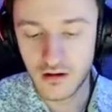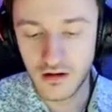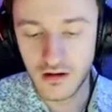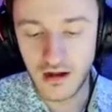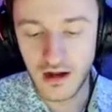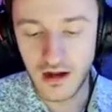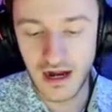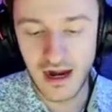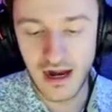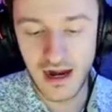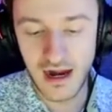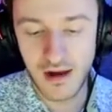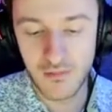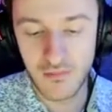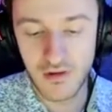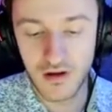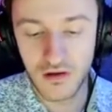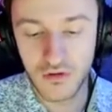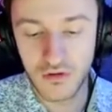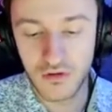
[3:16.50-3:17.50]

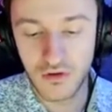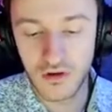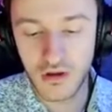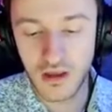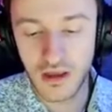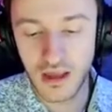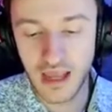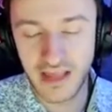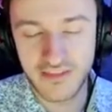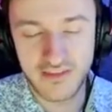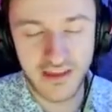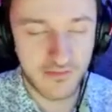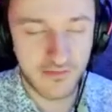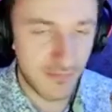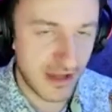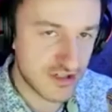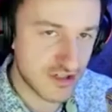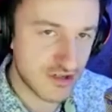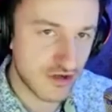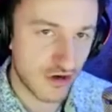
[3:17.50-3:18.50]
as I
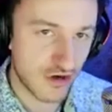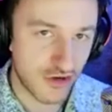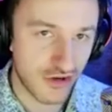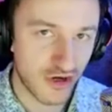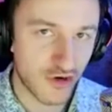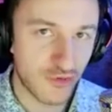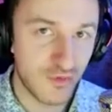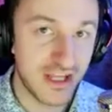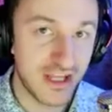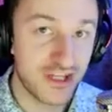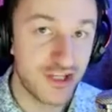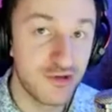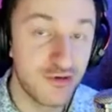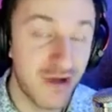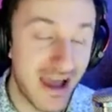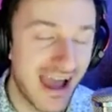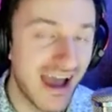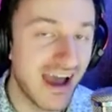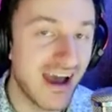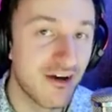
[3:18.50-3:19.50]
mentioned earlier, we do
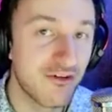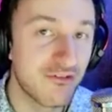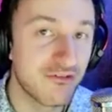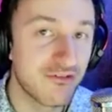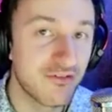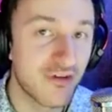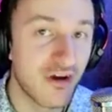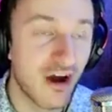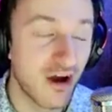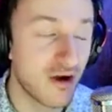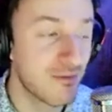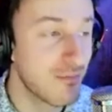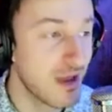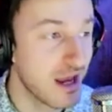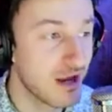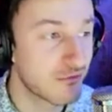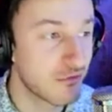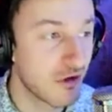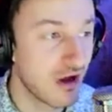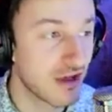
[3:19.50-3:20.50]
have our
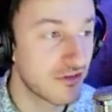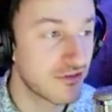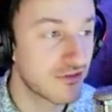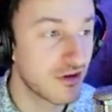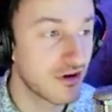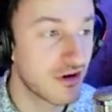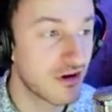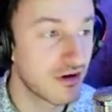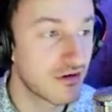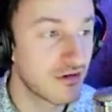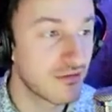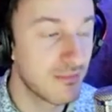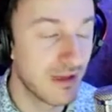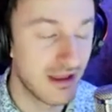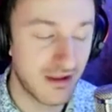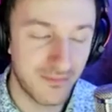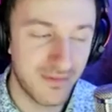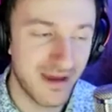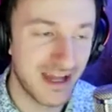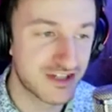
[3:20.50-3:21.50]
main roster,
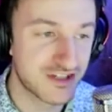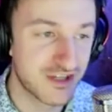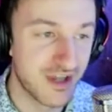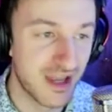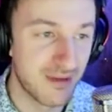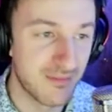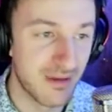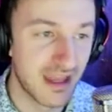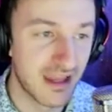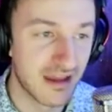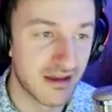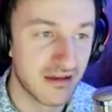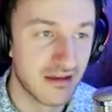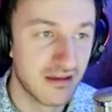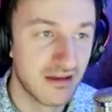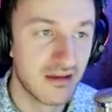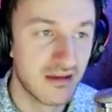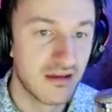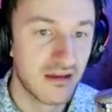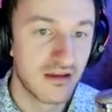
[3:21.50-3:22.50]
Melon Patch Gaming,
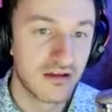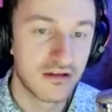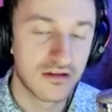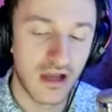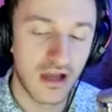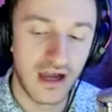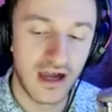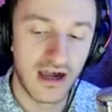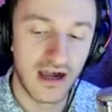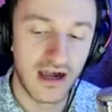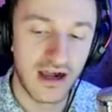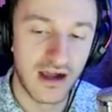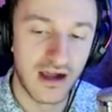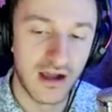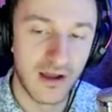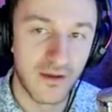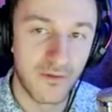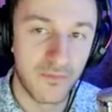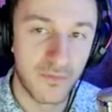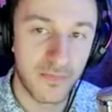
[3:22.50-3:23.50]

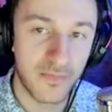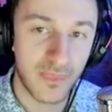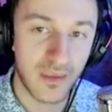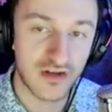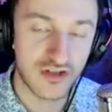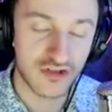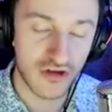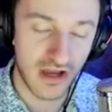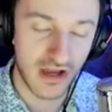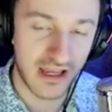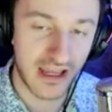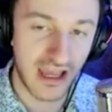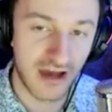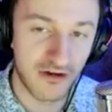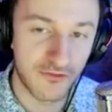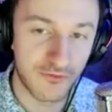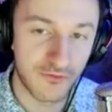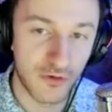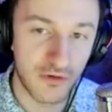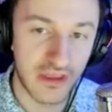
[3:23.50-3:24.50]
trying
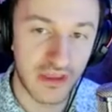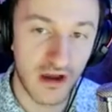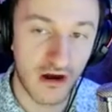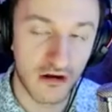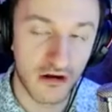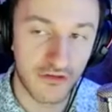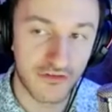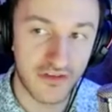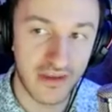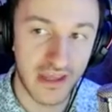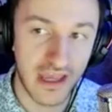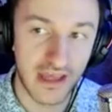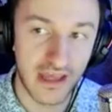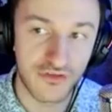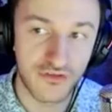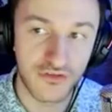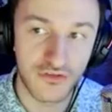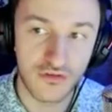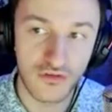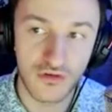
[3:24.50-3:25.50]
out for the
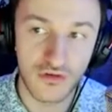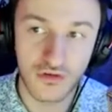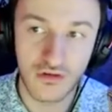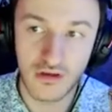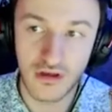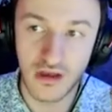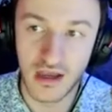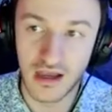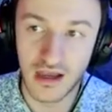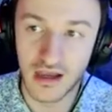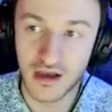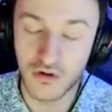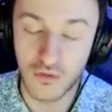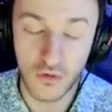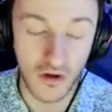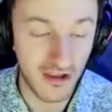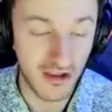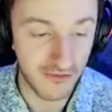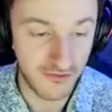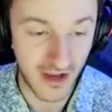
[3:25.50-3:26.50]
RLCS
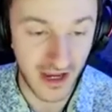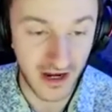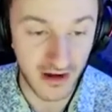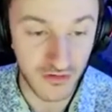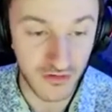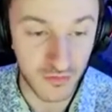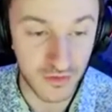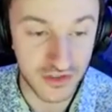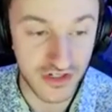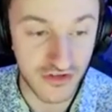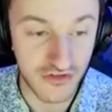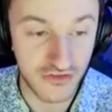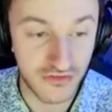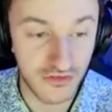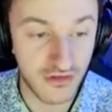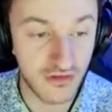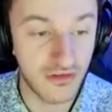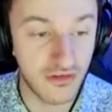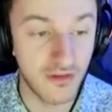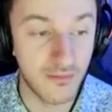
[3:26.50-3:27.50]
qualifiers, which is
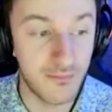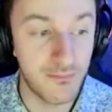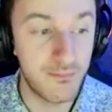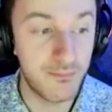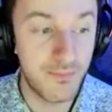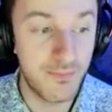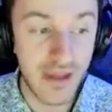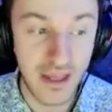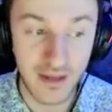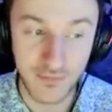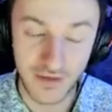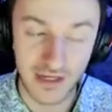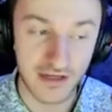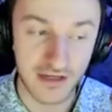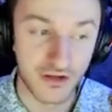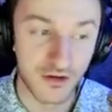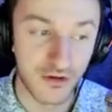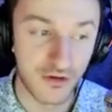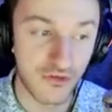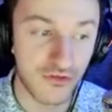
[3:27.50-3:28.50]
some big
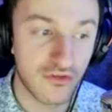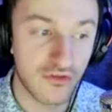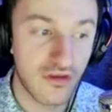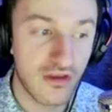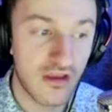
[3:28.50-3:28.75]
news.